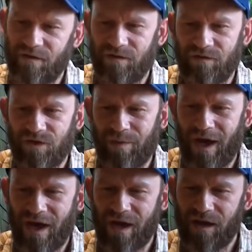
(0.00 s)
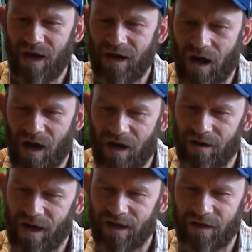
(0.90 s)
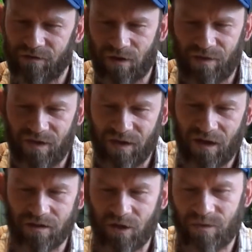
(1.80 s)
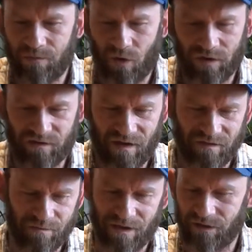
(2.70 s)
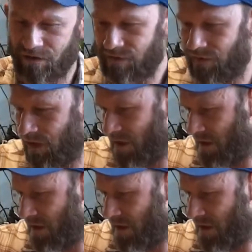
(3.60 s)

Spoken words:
this is Japan and I gotta start thinking a little bit more in centimeters.